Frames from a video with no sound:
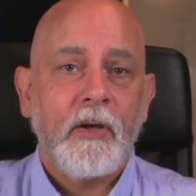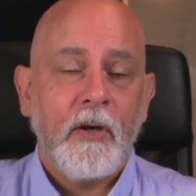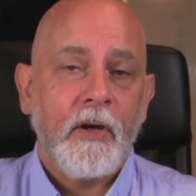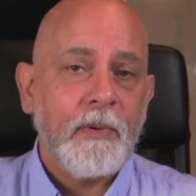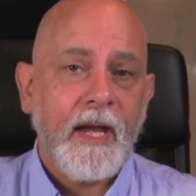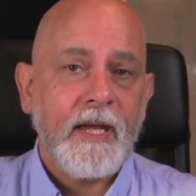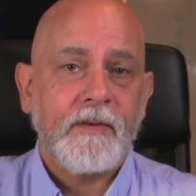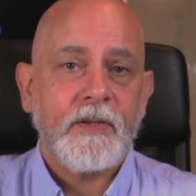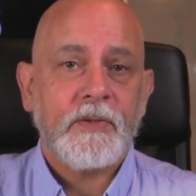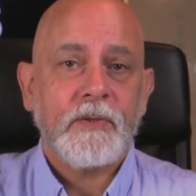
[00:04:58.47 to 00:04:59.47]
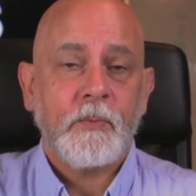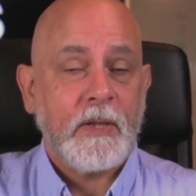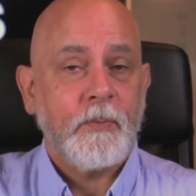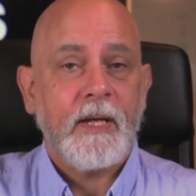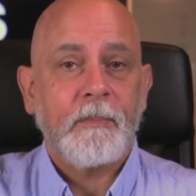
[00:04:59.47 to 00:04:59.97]
her behaviors
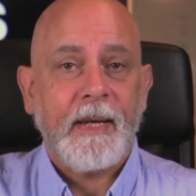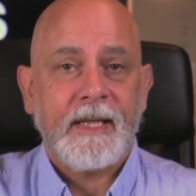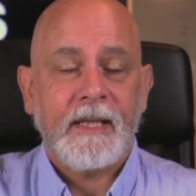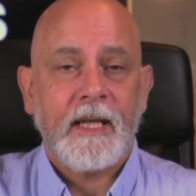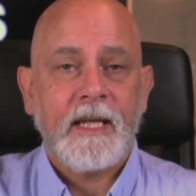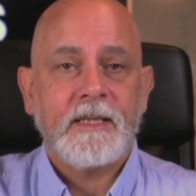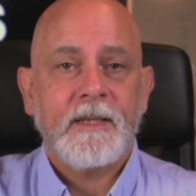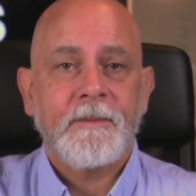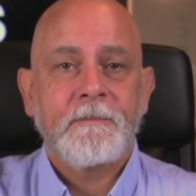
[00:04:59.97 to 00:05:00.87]
when we unpack it later.